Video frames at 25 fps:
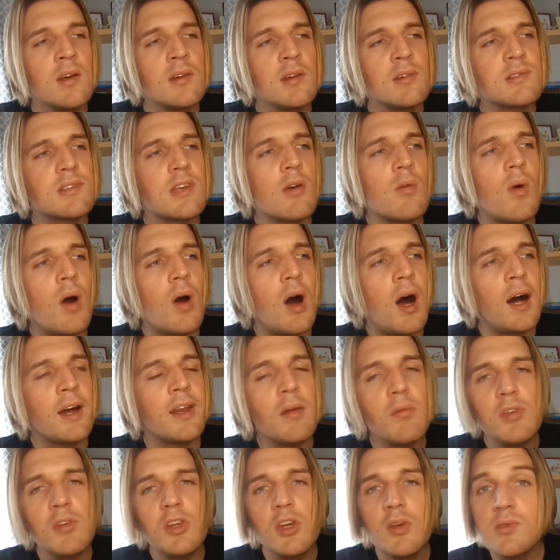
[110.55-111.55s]
So I
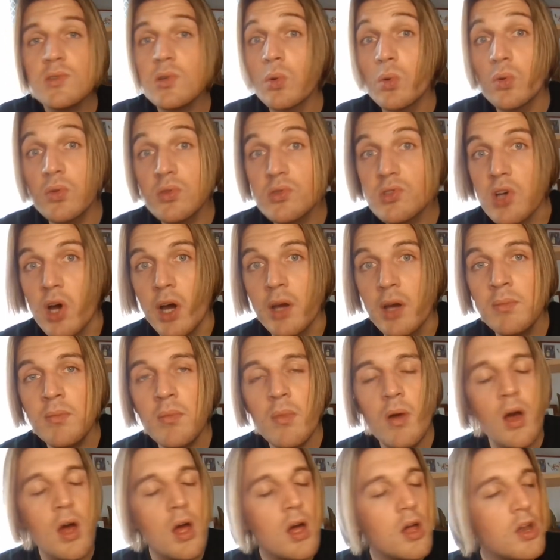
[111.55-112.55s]
don't use it all the time,
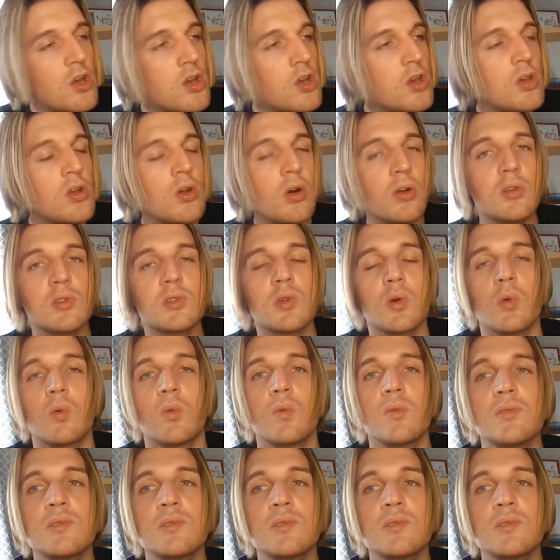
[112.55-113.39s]
not at all.